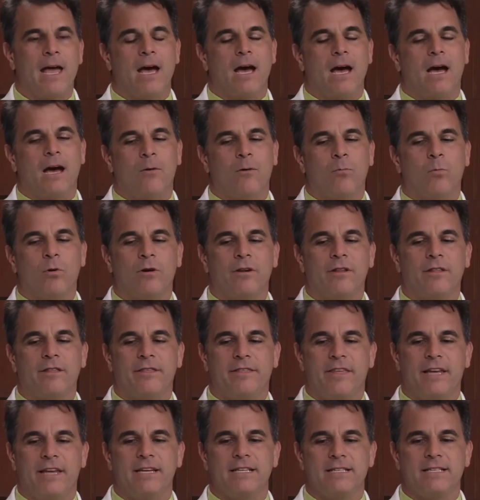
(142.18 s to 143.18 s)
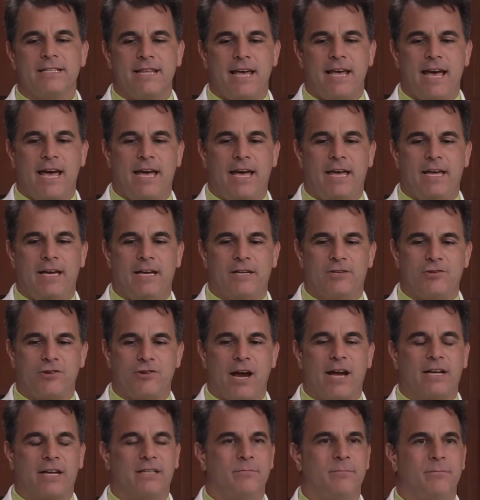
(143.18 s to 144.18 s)
One of the things that
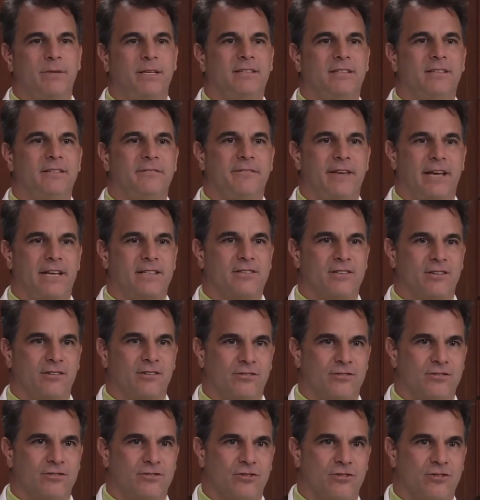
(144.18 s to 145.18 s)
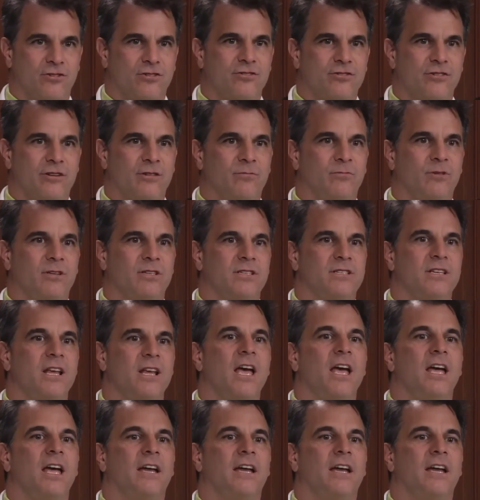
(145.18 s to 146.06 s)
attracted me to vascular surgery was